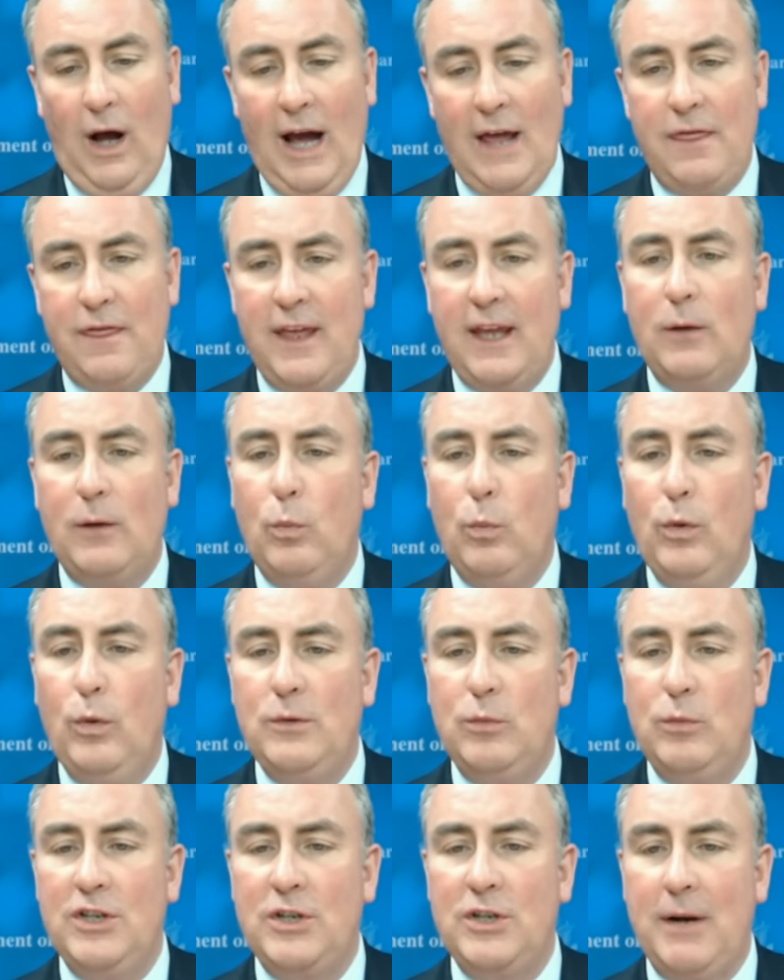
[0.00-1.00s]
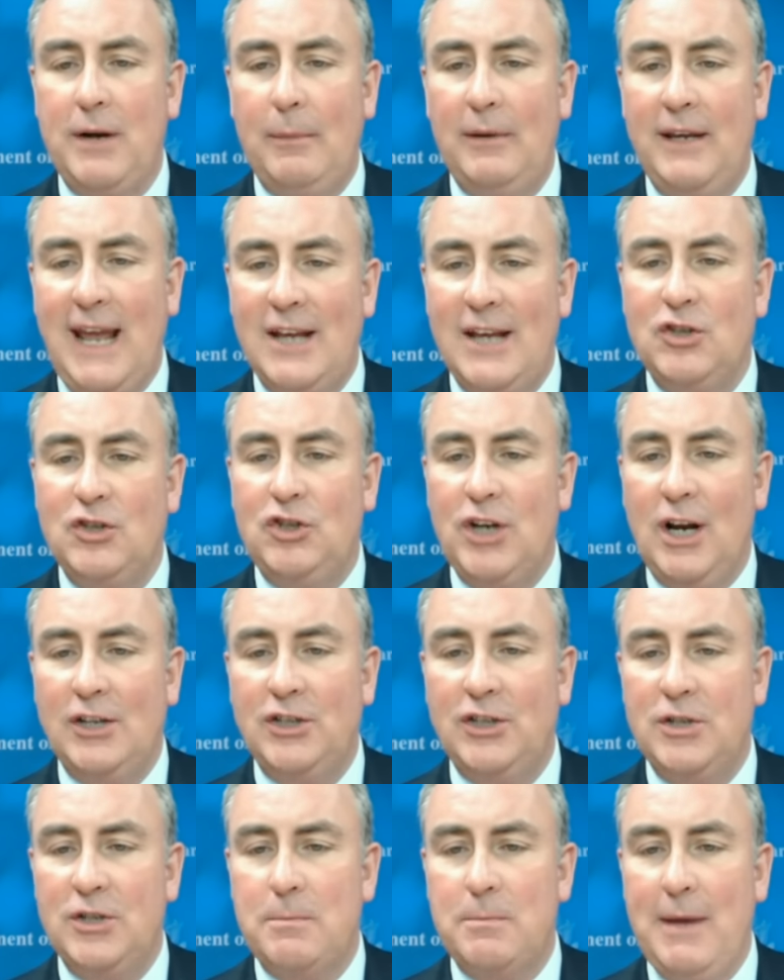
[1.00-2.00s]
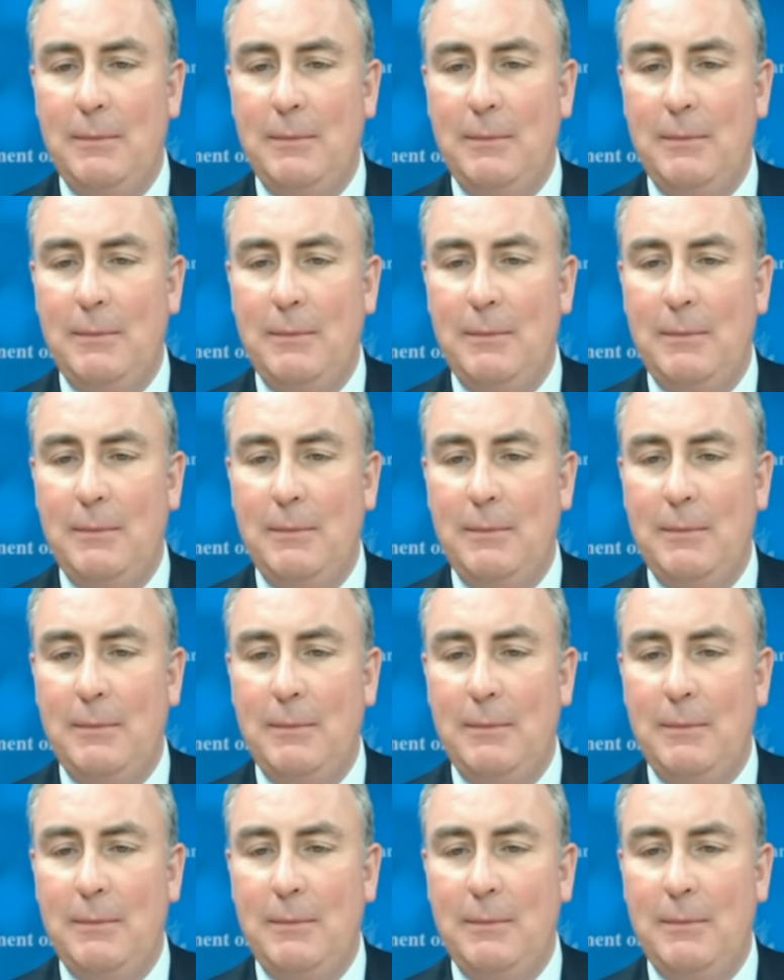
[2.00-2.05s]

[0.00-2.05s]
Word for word: I think we, we should probably, as judges,